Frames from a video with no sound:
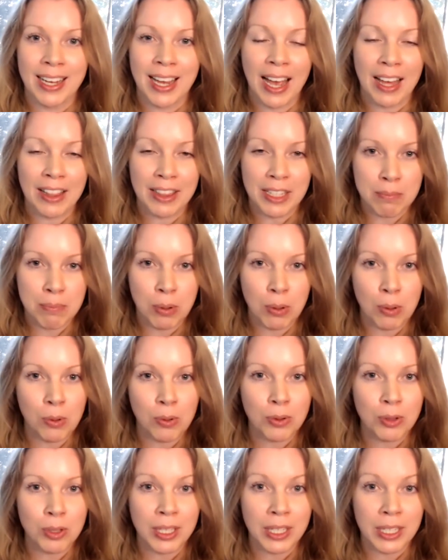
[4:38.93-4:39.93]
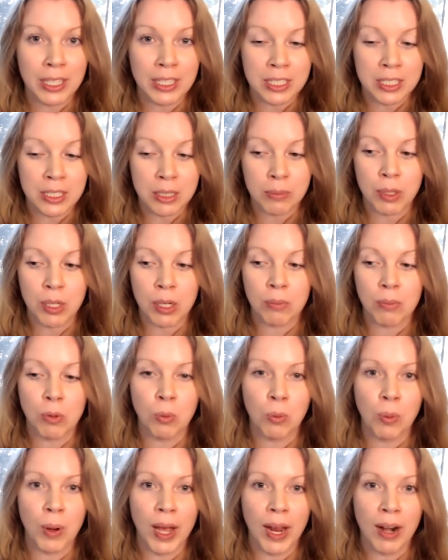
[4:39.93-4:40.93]
And the important thing is to become
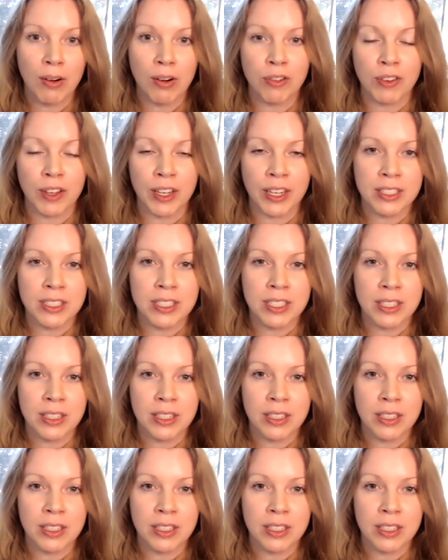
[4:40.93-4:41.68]
aware of it,